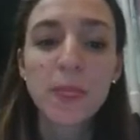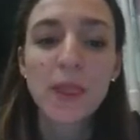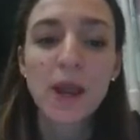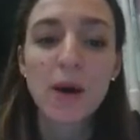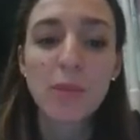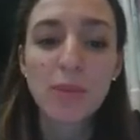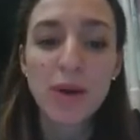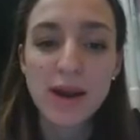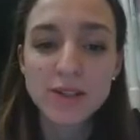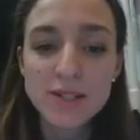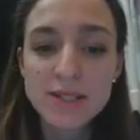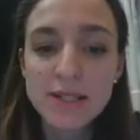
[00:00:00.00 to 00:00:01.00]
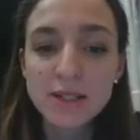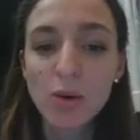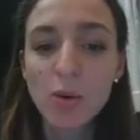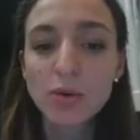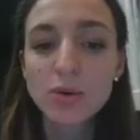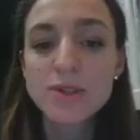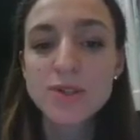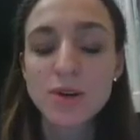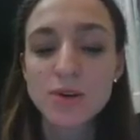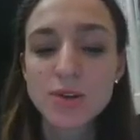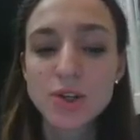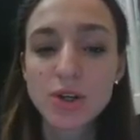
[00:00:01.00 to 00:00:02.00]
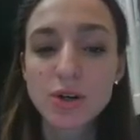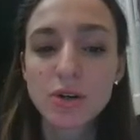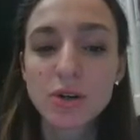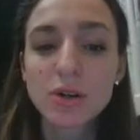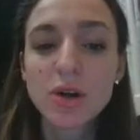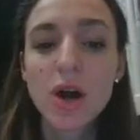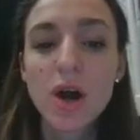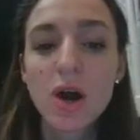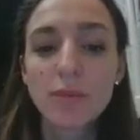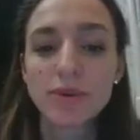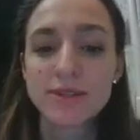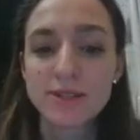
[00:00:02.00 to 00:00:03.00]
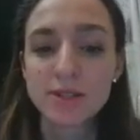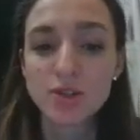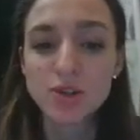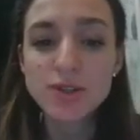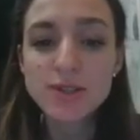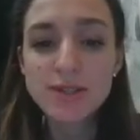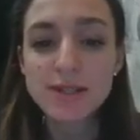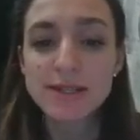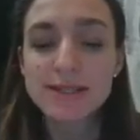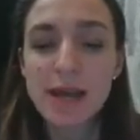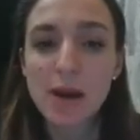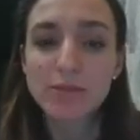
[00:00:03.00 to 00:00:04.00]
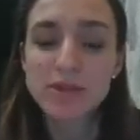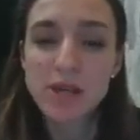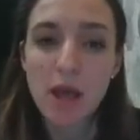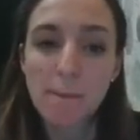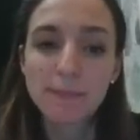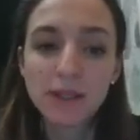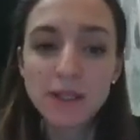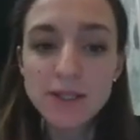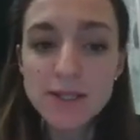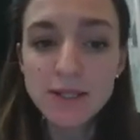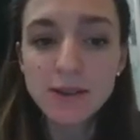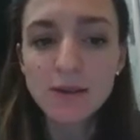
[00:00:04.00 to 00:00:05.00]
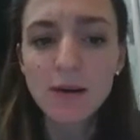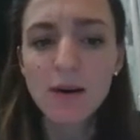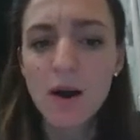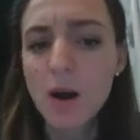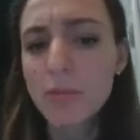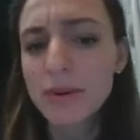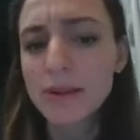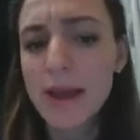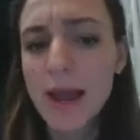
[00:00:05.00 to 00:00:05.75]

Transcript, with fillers: uh, practicing all surgical procedures except uh, bleeding, cupping,